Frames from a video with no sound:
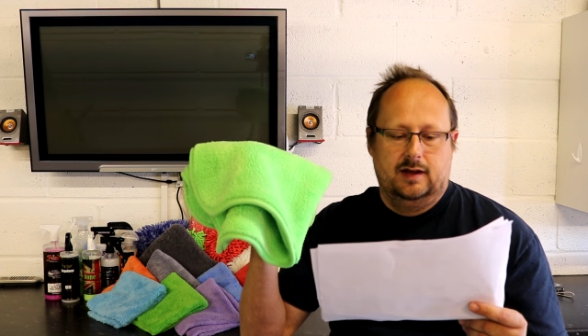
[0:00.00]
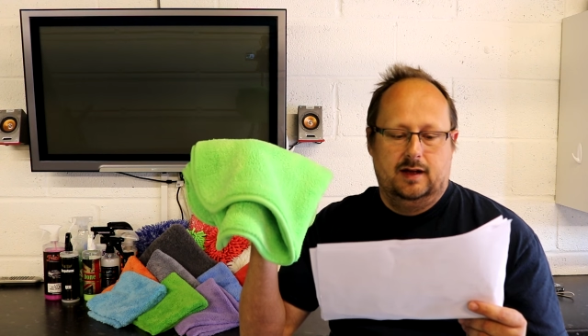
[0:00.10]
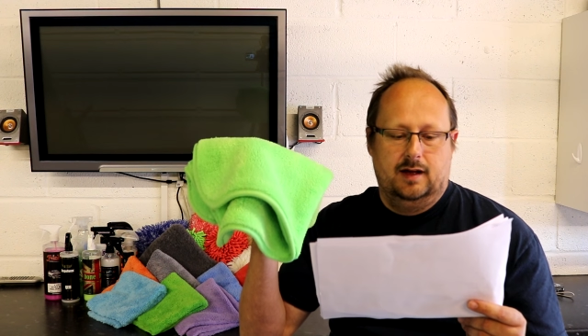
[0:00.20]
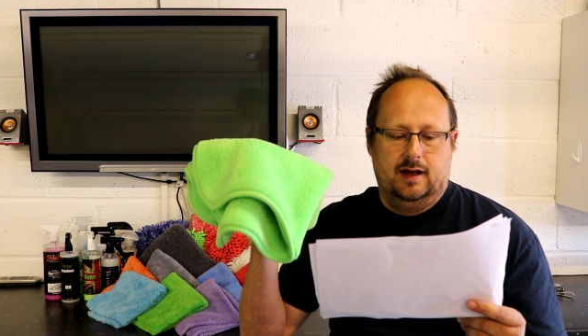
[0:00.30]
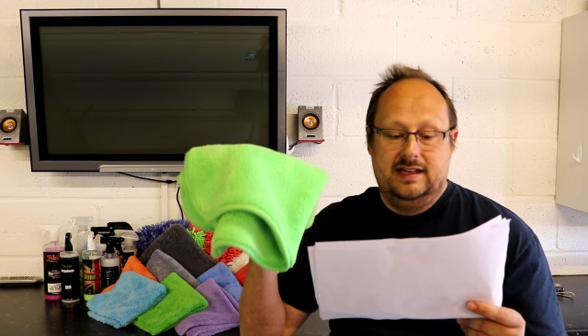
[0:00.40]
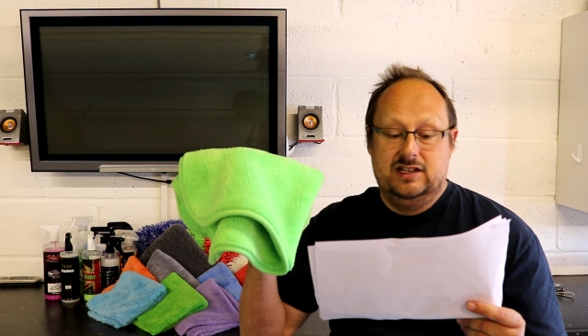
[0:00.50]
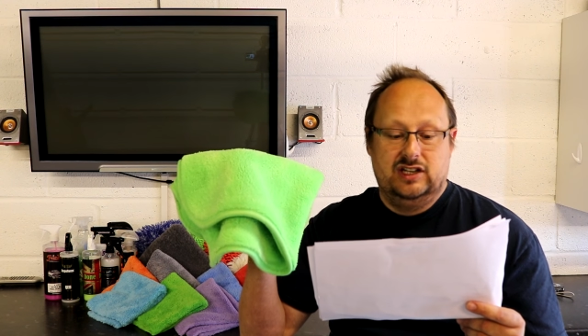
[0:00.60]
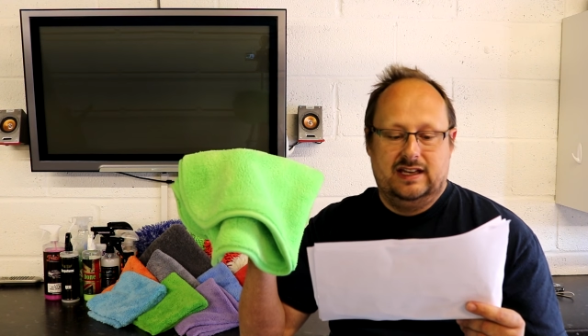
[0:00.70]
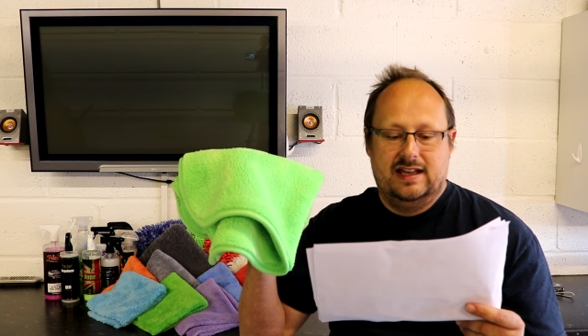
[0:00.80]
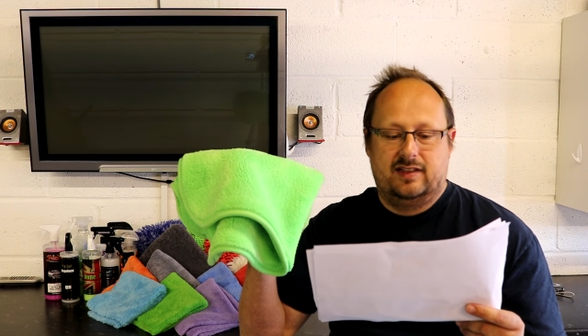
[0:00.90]
Uh,
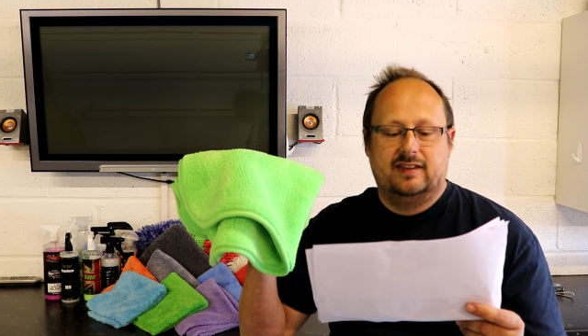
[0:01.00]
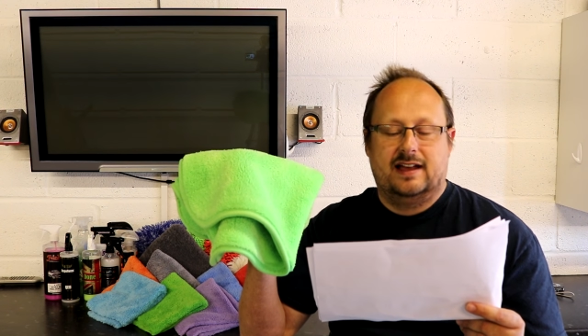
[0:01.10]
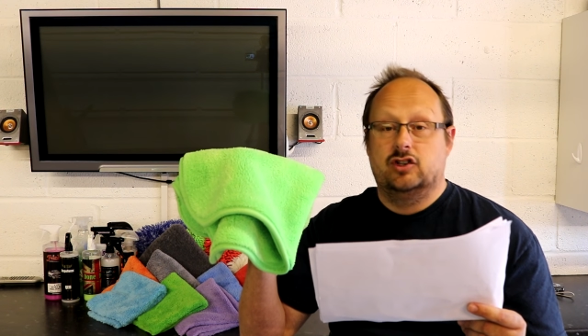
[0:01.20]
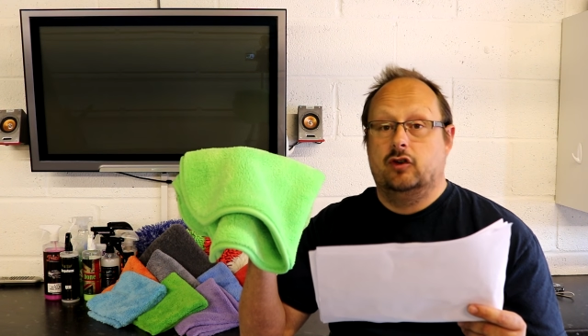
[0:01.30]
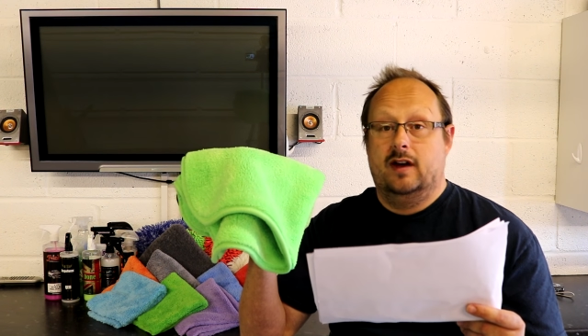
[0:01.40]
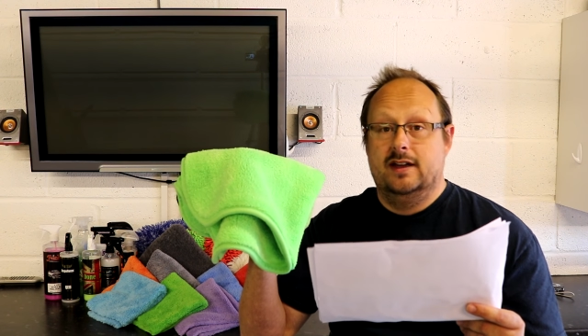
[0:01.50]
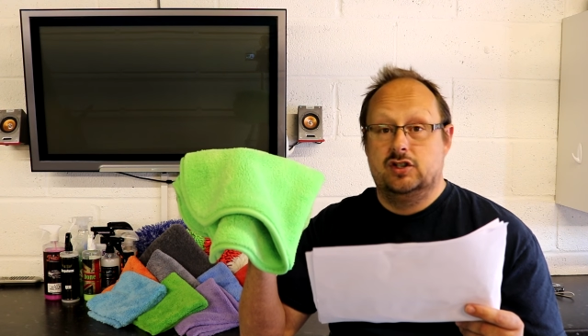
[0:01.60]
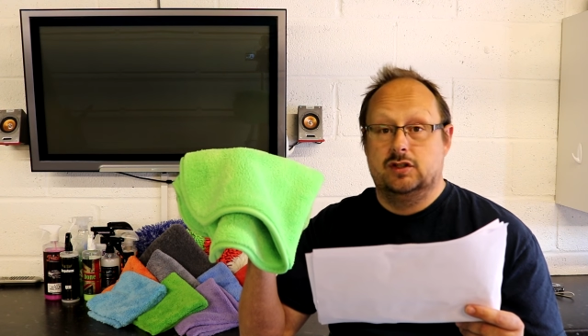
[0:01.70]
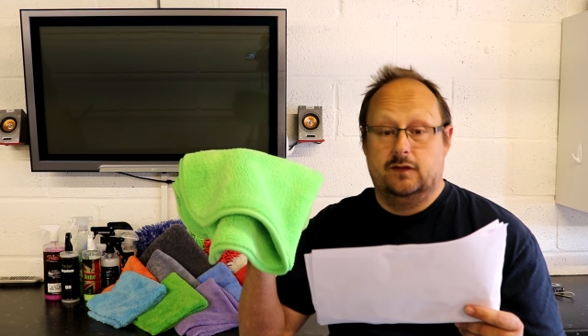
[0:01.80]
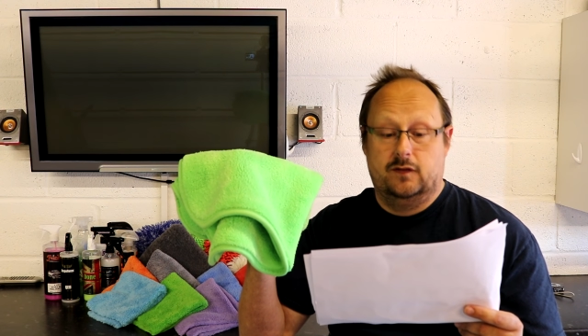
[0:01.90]
e.g. hits saturation